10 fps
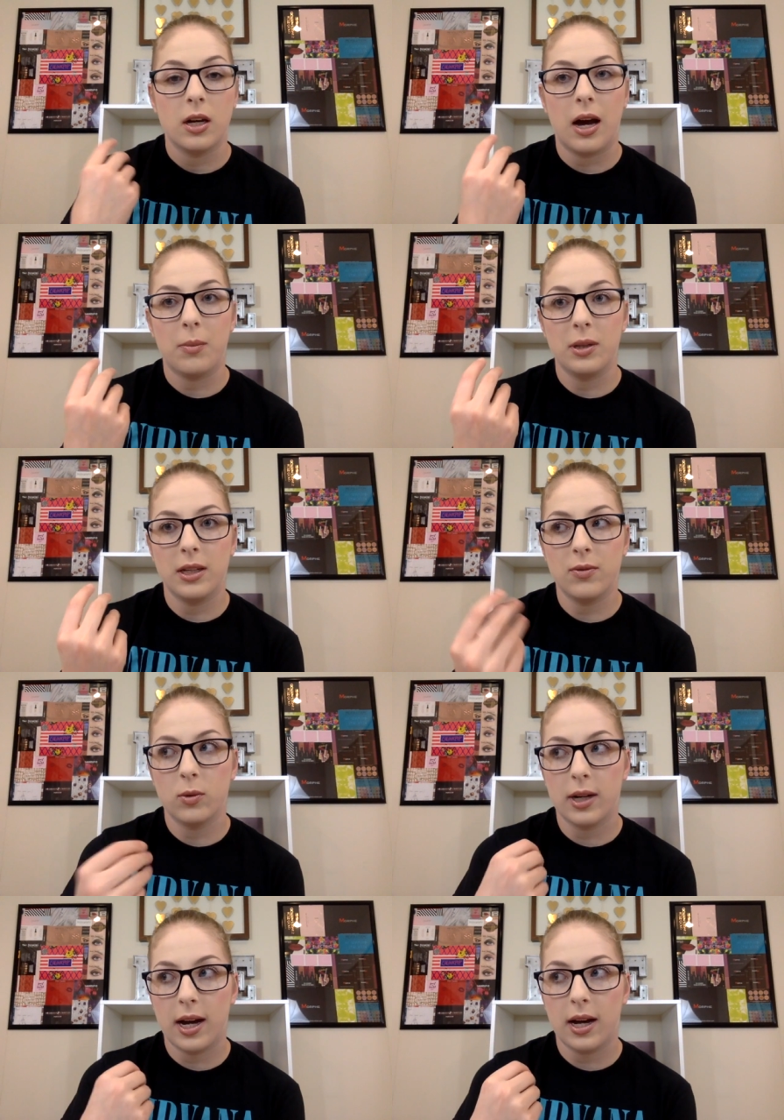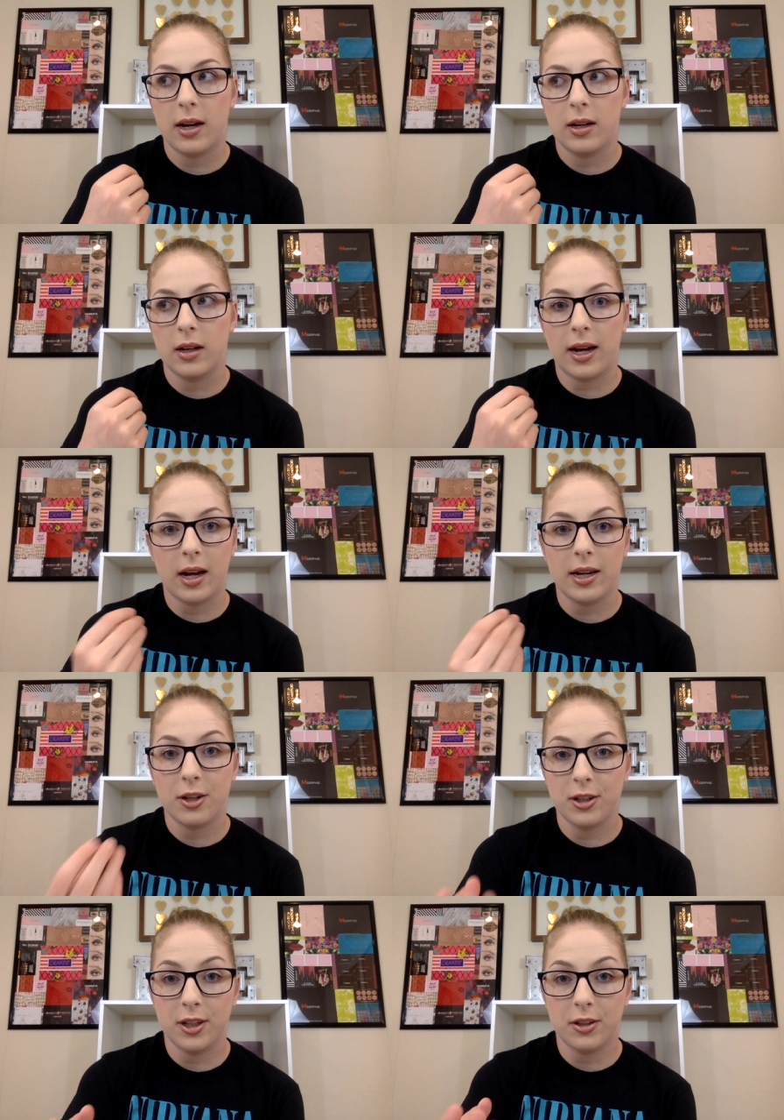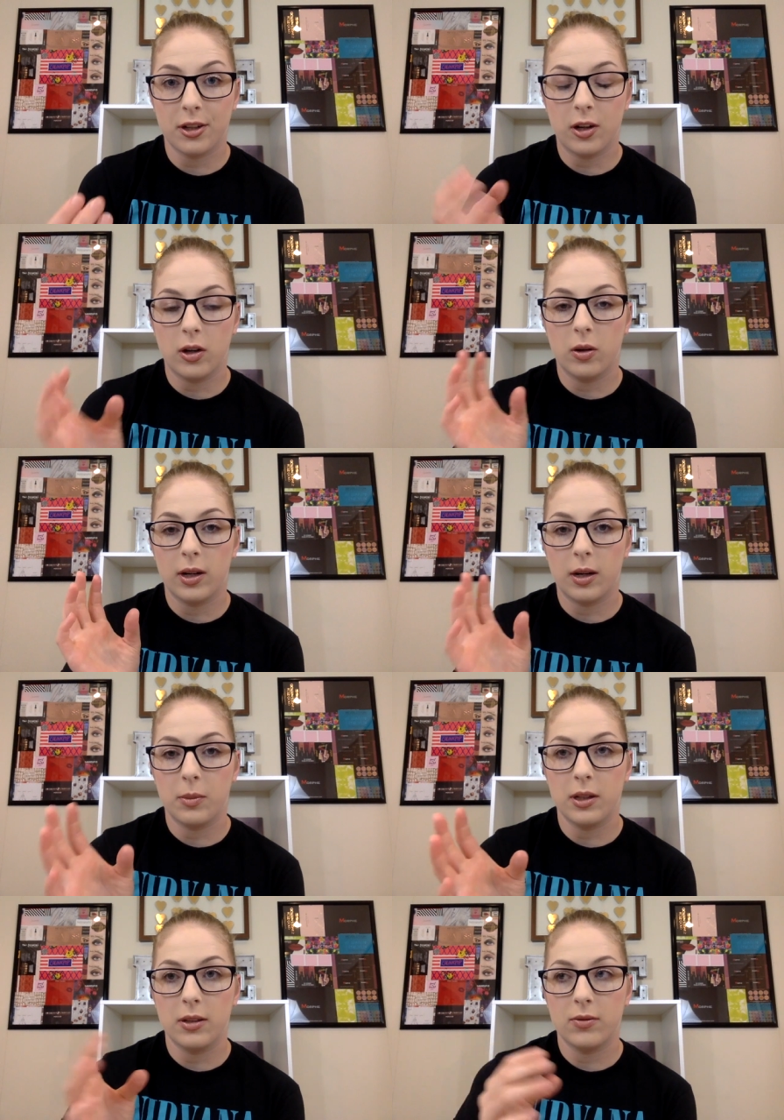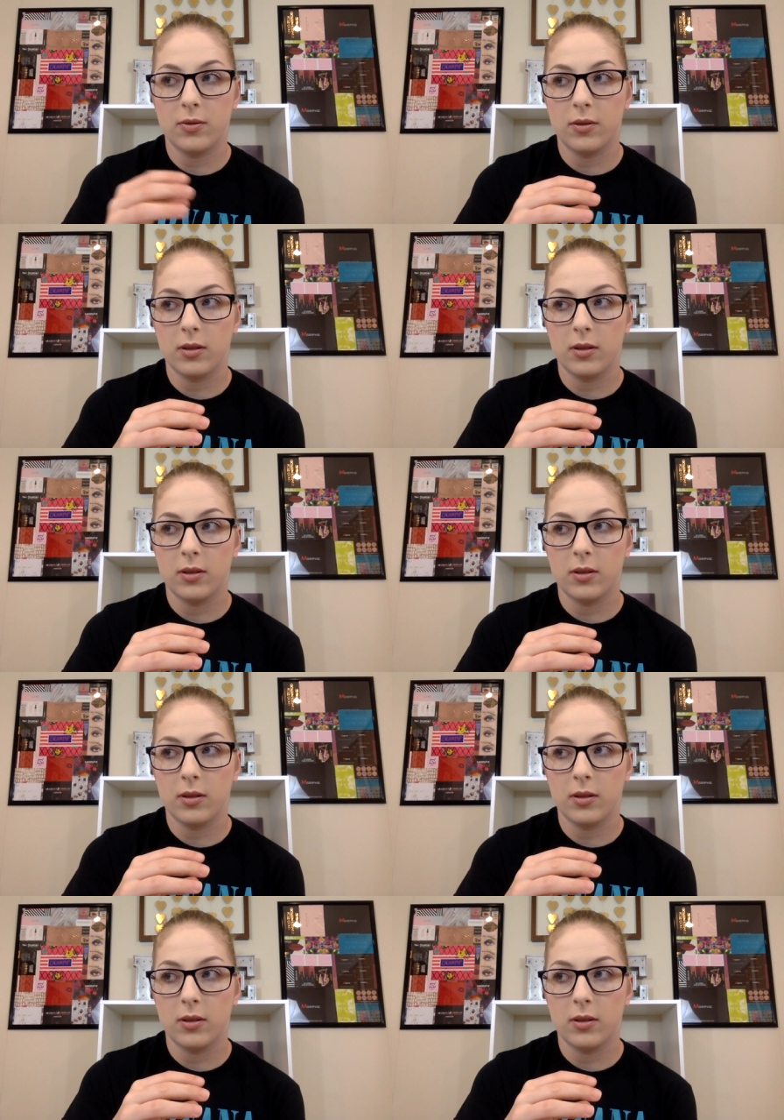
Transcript: I believe when I, I got here a year ago and I believe